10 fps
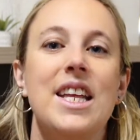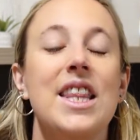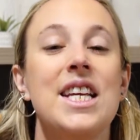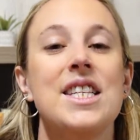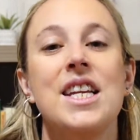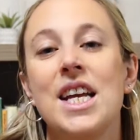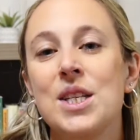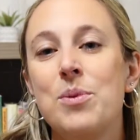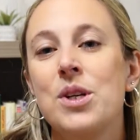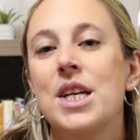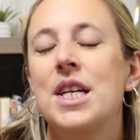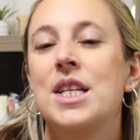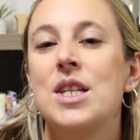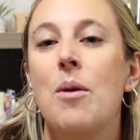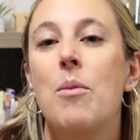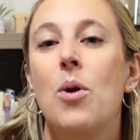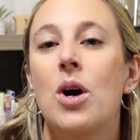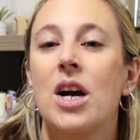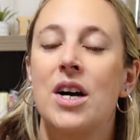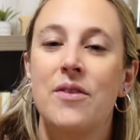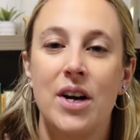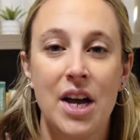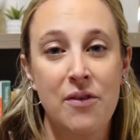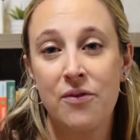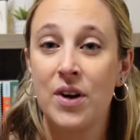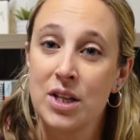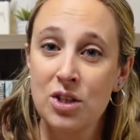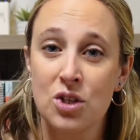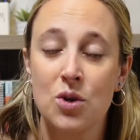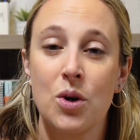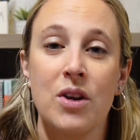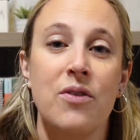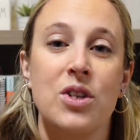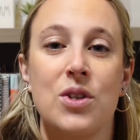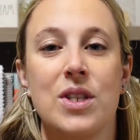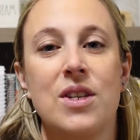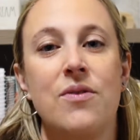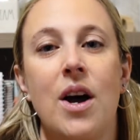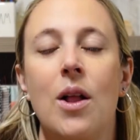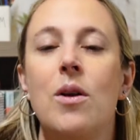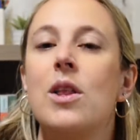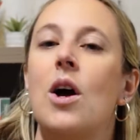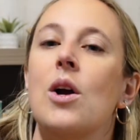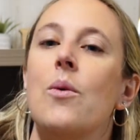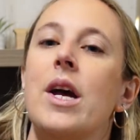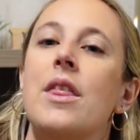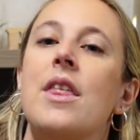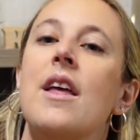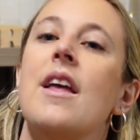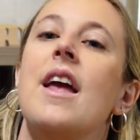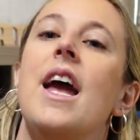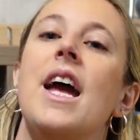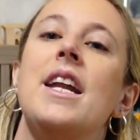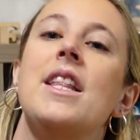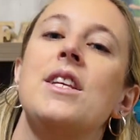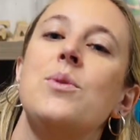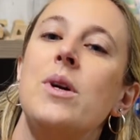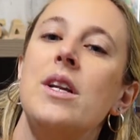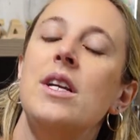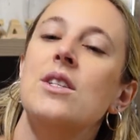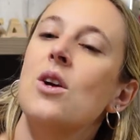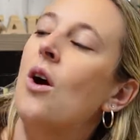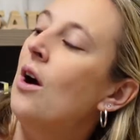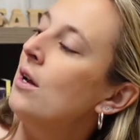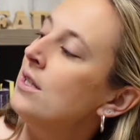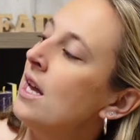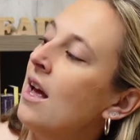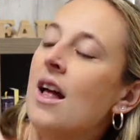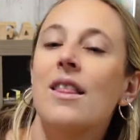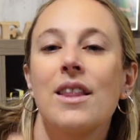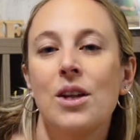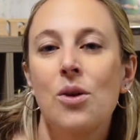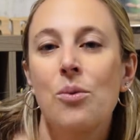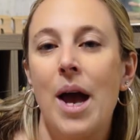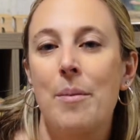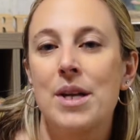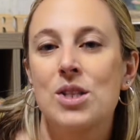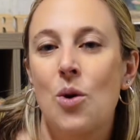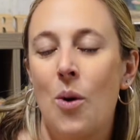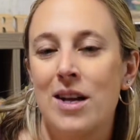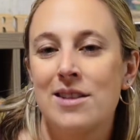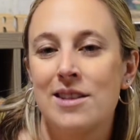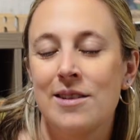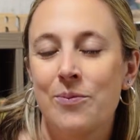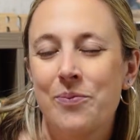This next book is more of a fun story for students to follow along with, and this one is called Little Rabbit's KWANZAA.